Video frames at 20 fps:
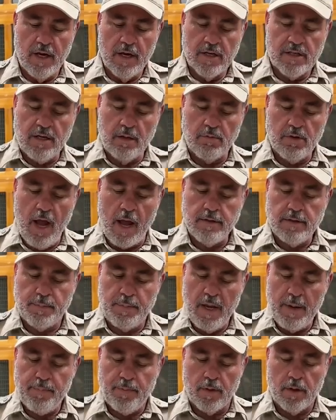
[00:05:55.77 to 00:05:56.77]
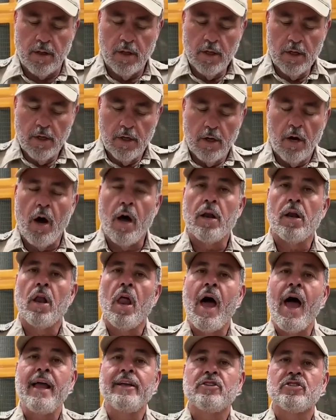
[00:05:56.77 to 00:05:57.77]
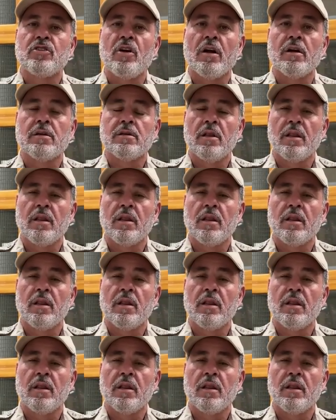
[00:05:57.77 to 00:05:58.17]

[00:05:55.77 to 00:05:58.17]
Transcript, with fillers: Sometimes people online start